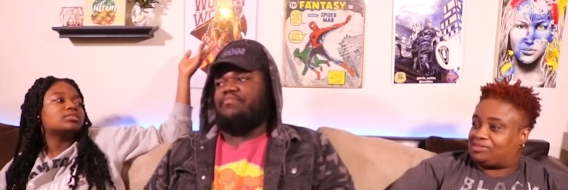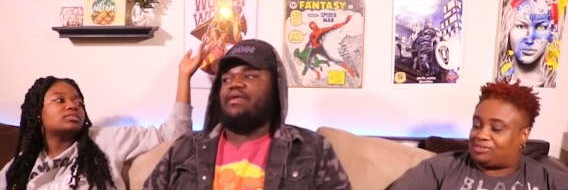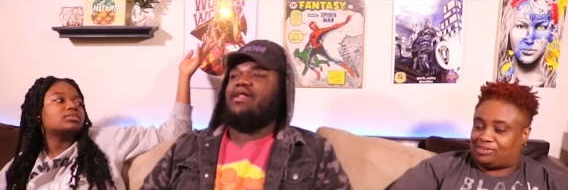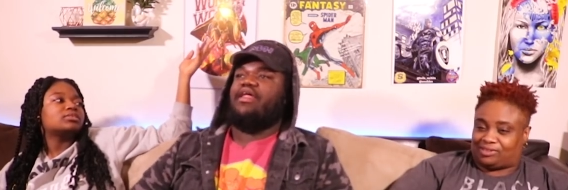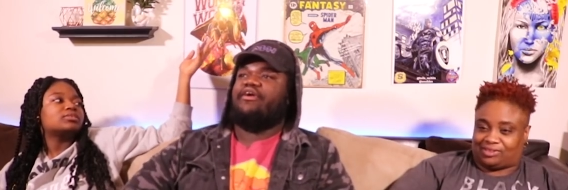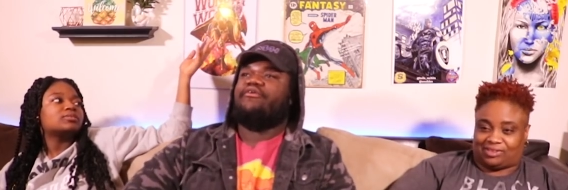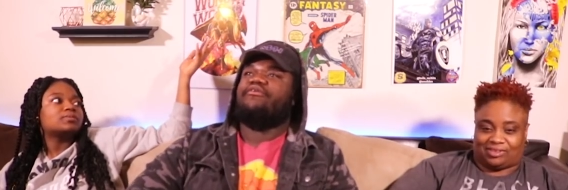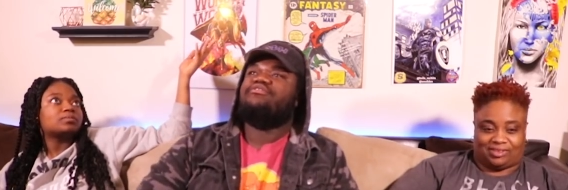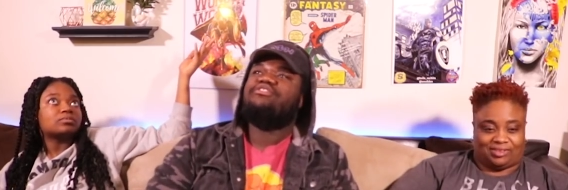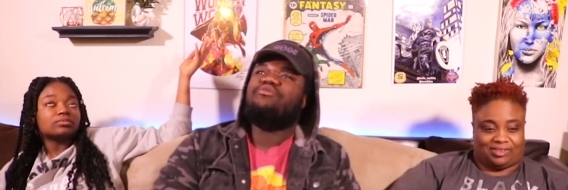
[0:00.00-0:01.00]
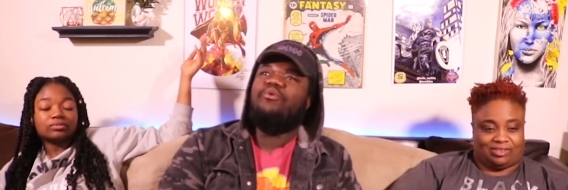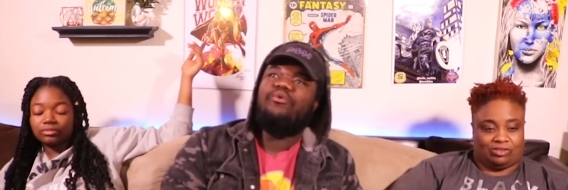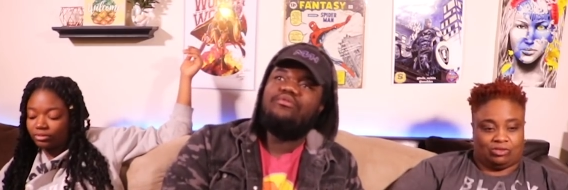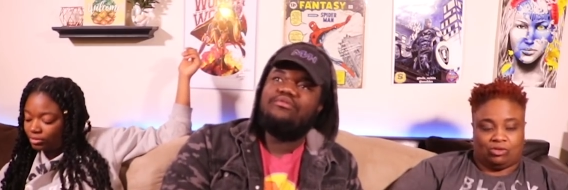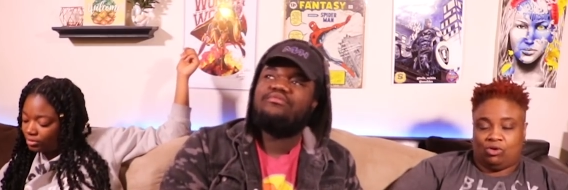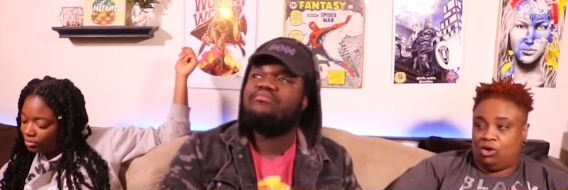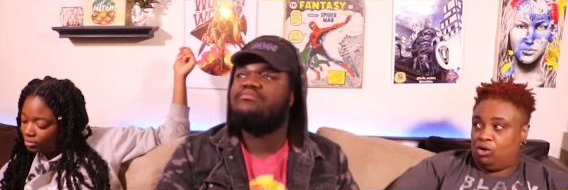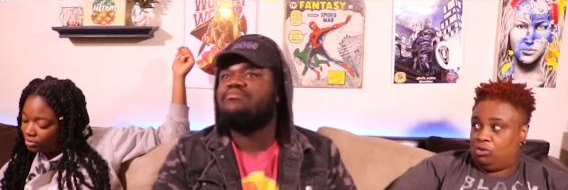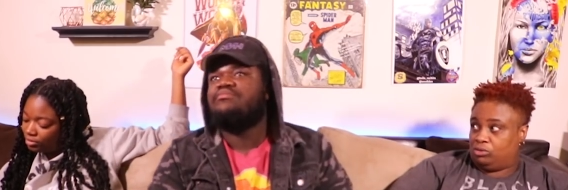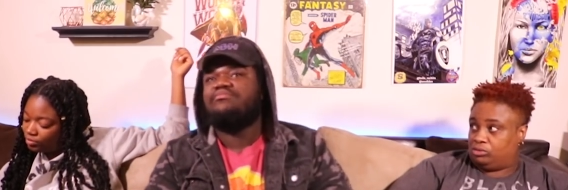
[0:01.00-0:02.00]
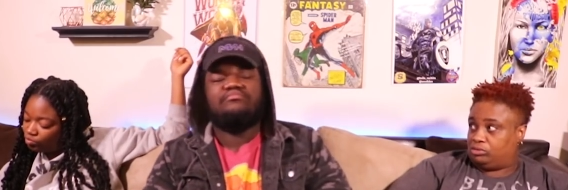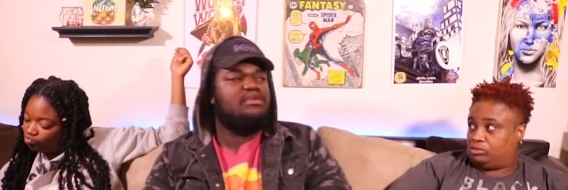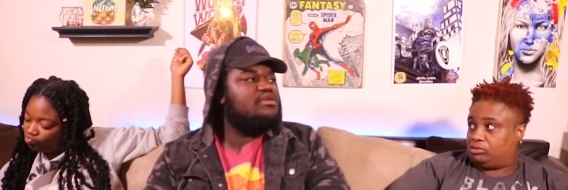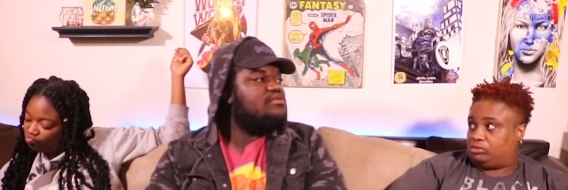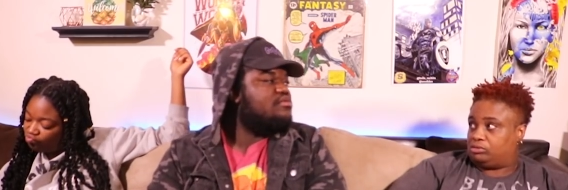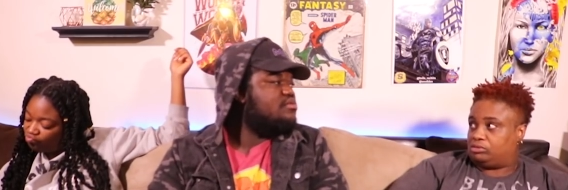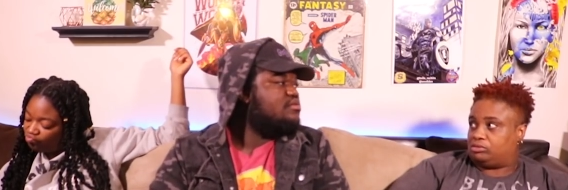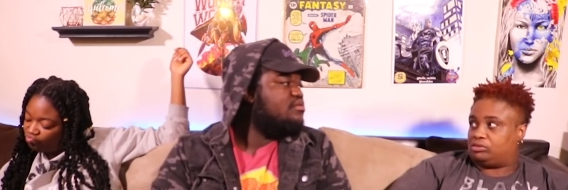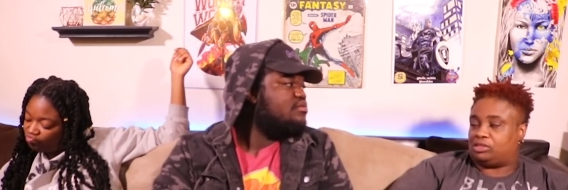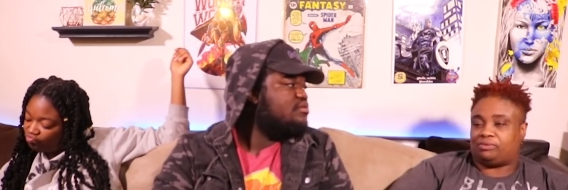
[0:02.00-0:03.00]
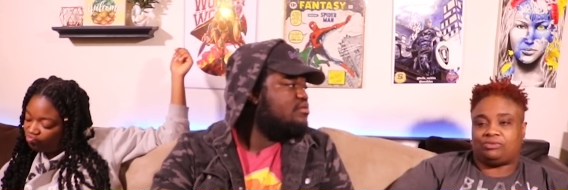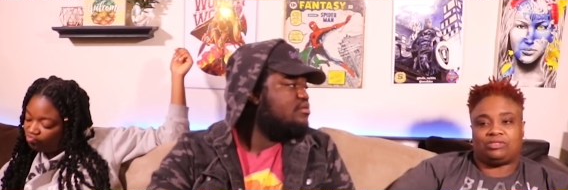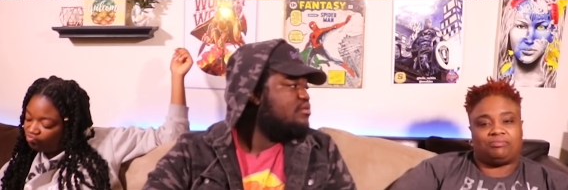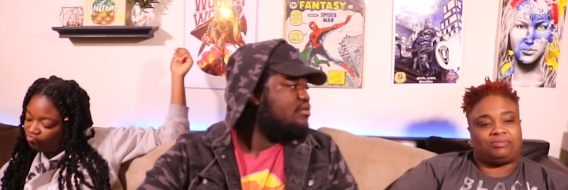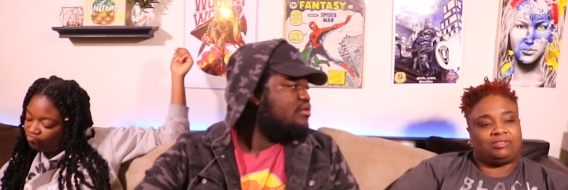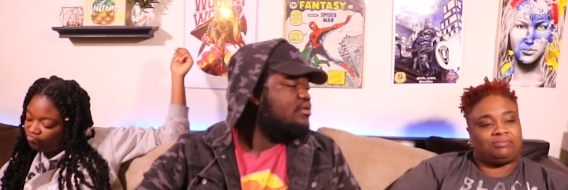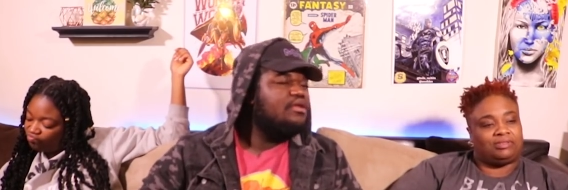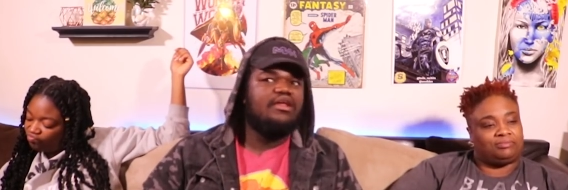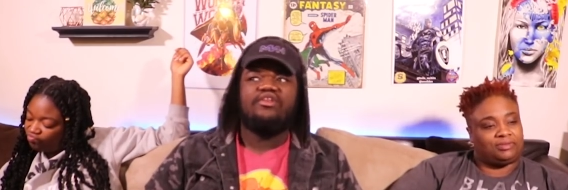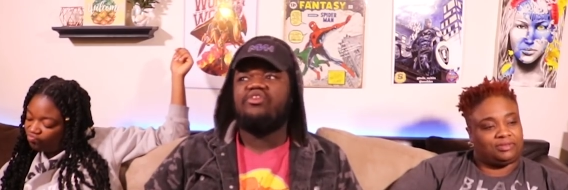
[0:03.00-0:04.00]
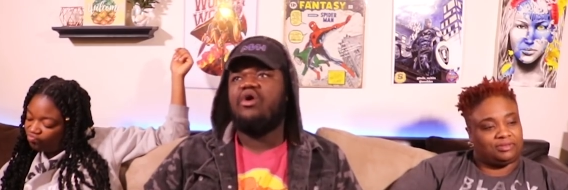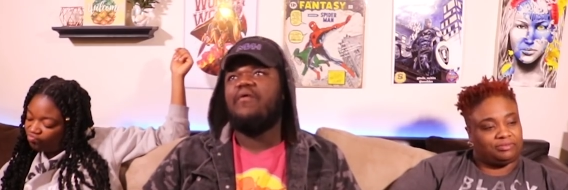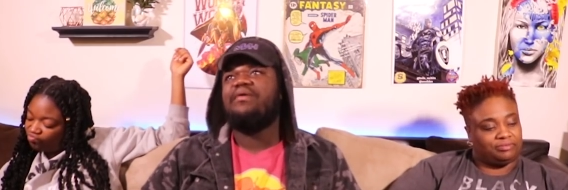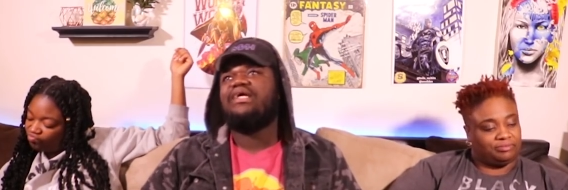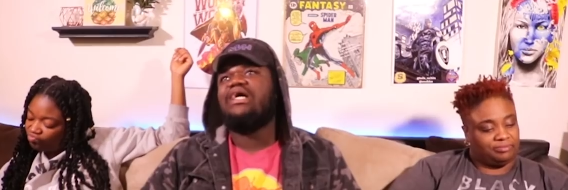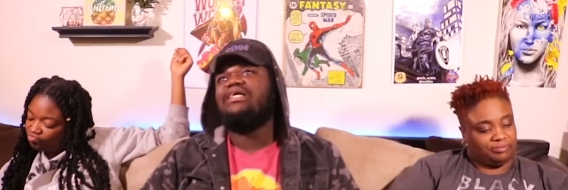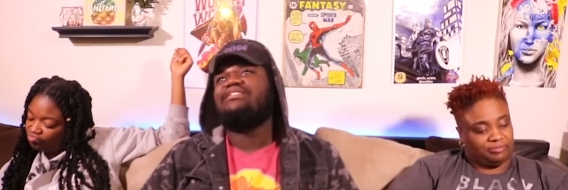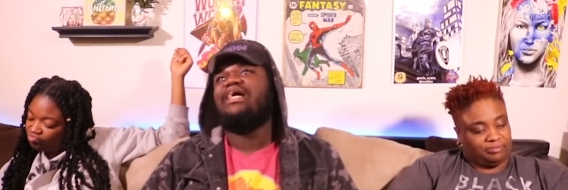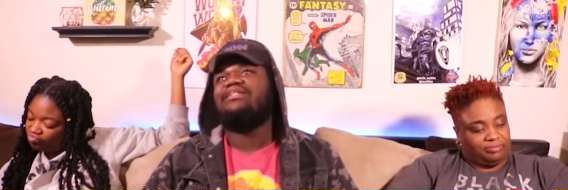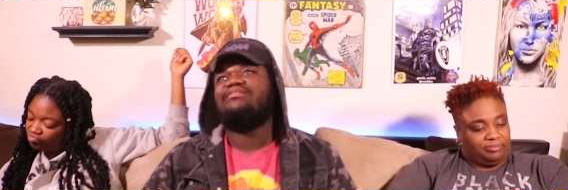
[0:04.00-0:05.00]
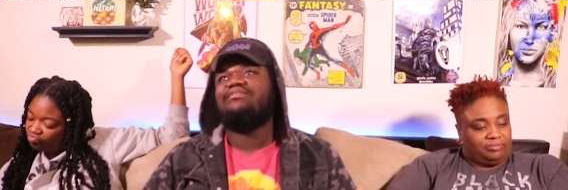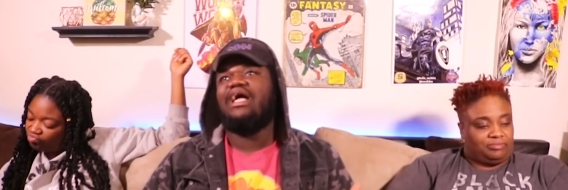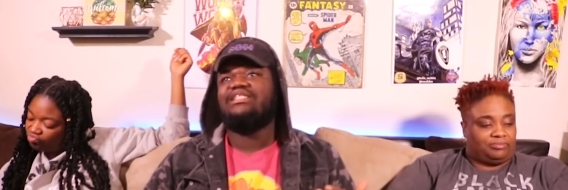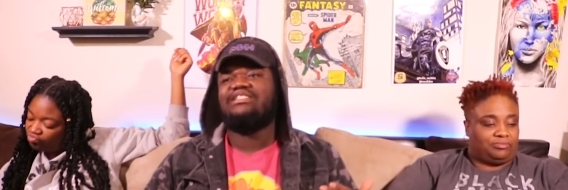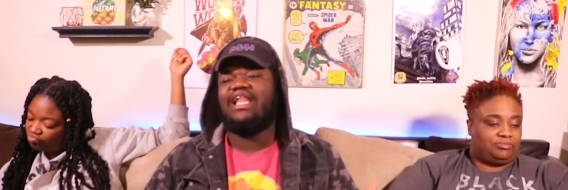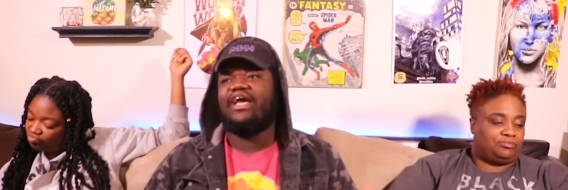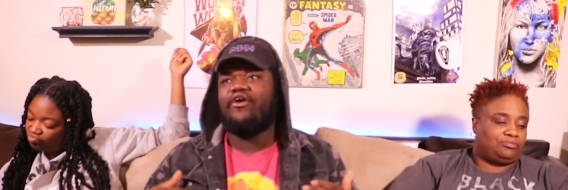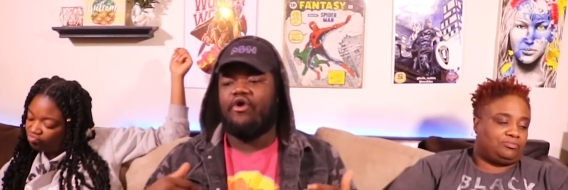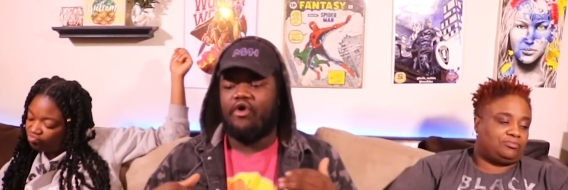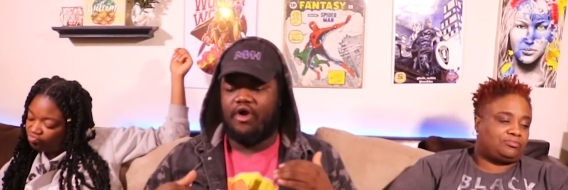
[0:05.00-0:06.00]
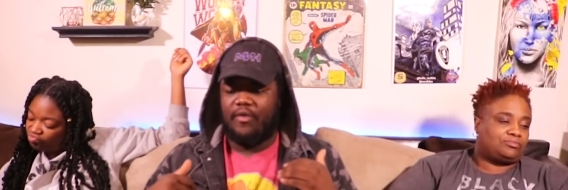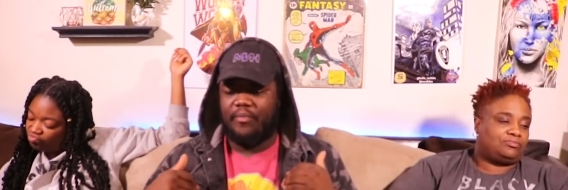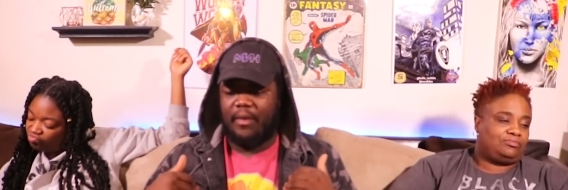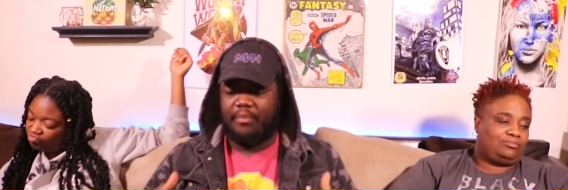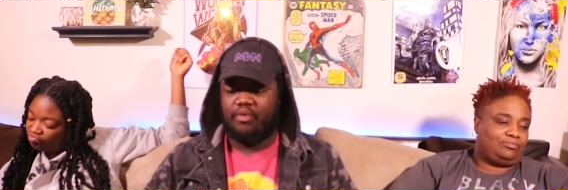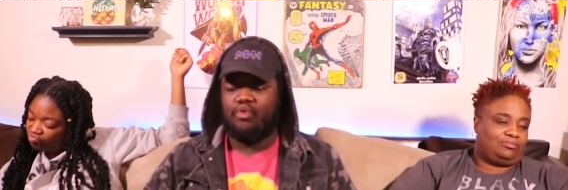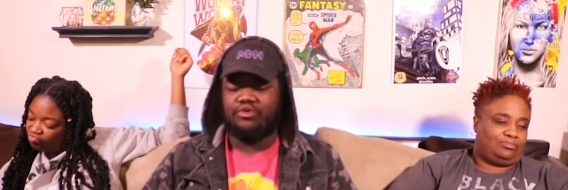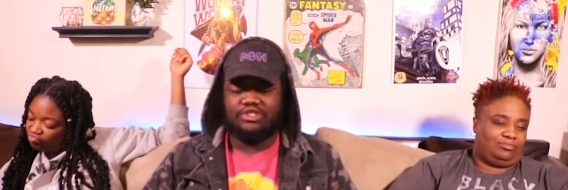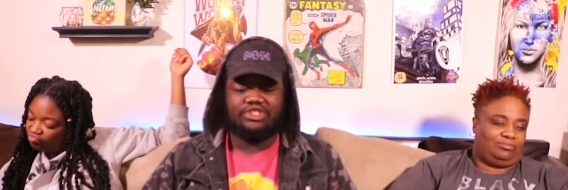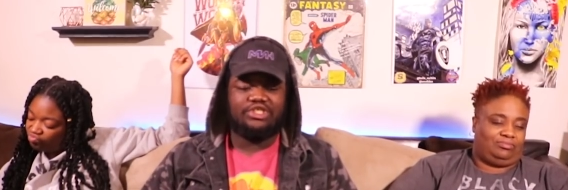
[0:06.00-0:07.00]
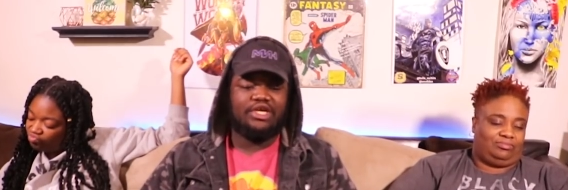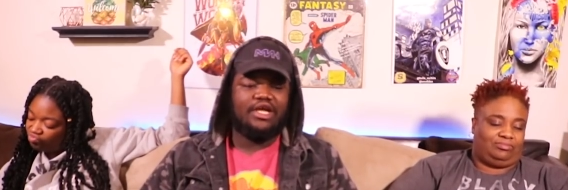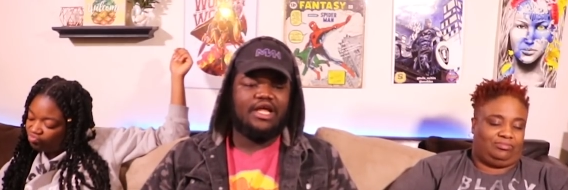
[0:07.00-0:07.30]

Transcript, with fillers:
Speaker 1: I like her. She's cool. Who? Me. No, you got problems. No, because I I just like her approach.